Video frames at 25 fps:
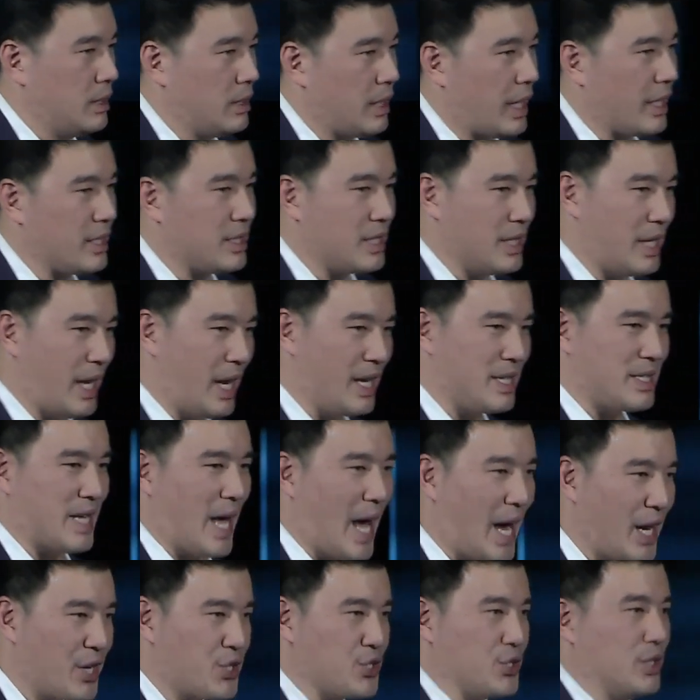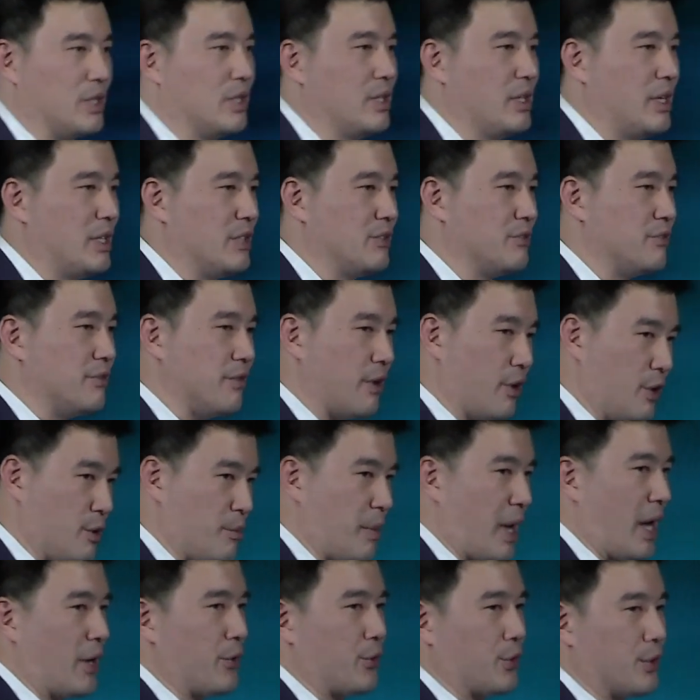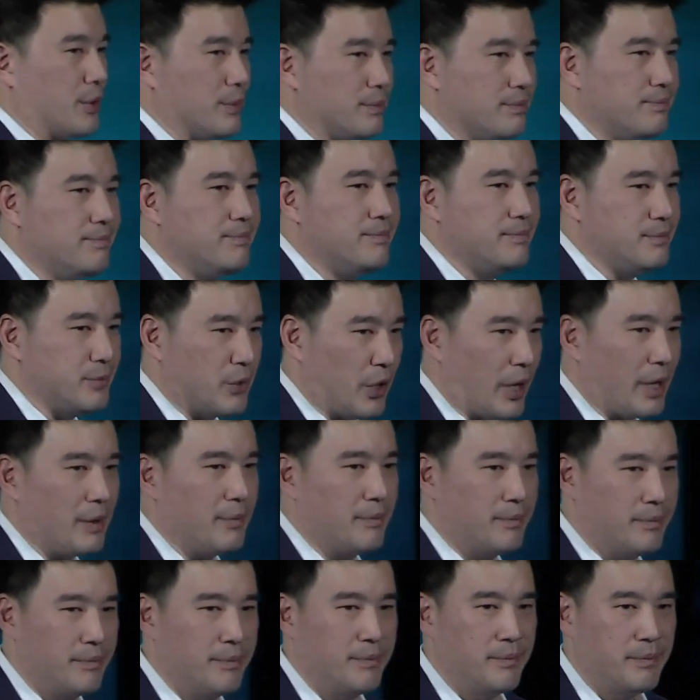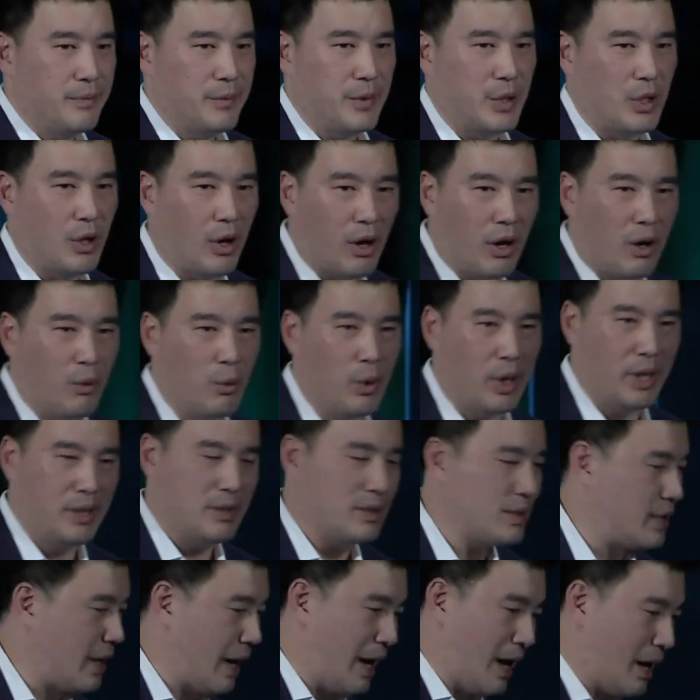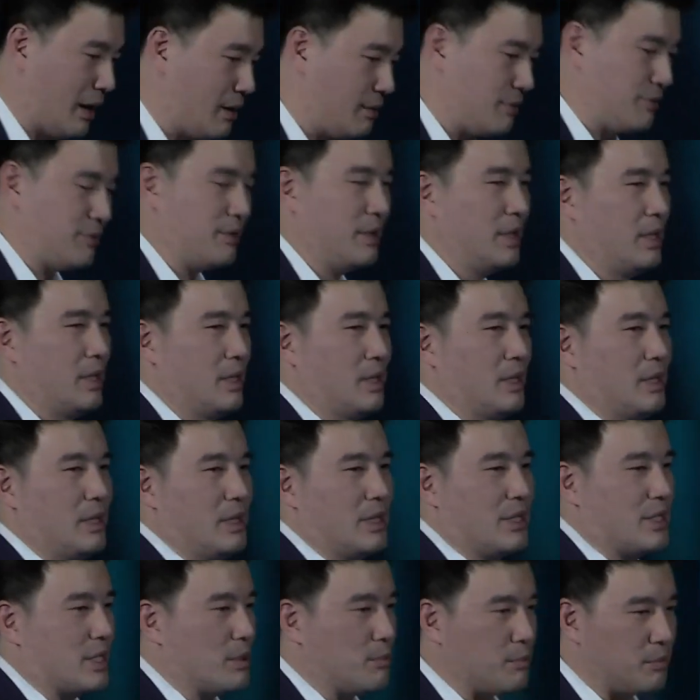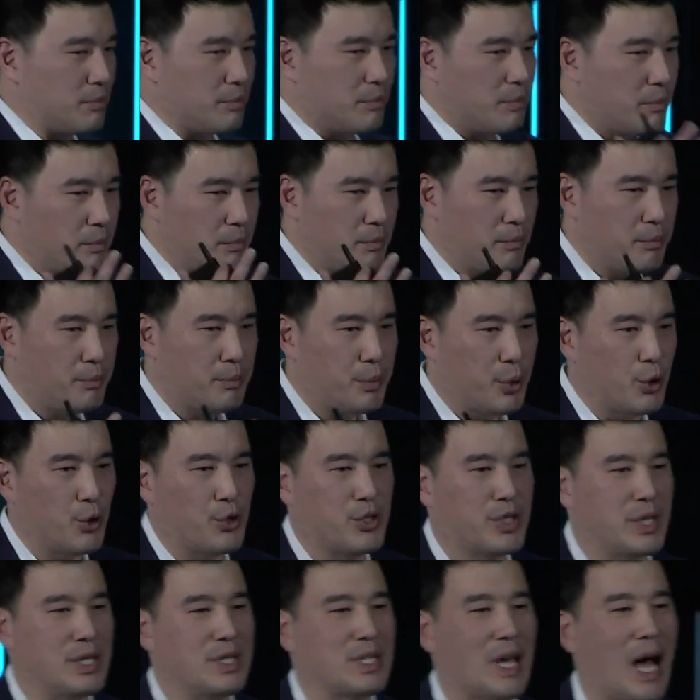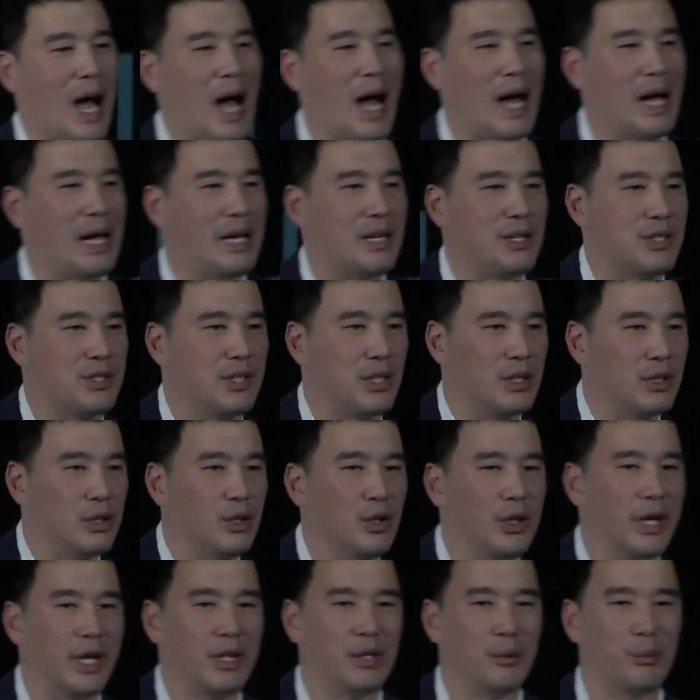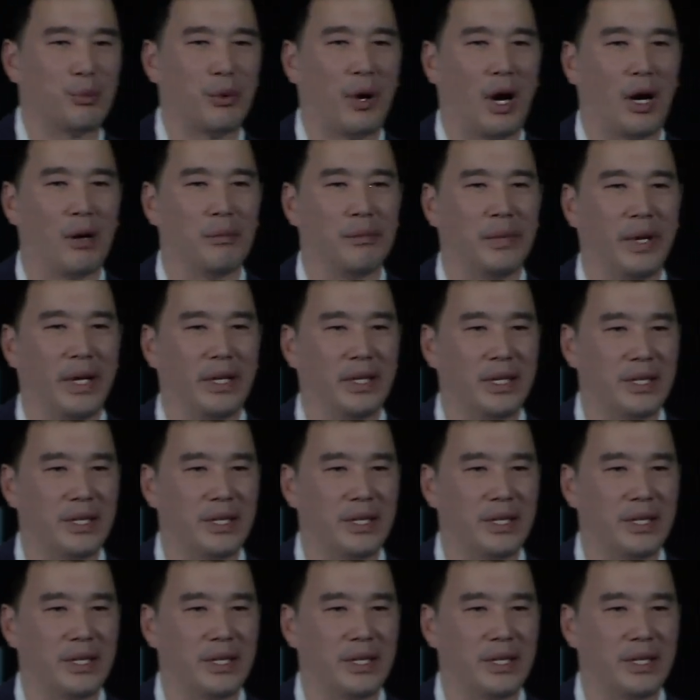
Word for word: And today's action is very manual, right? You all want to have some person's eyes to look at the problem and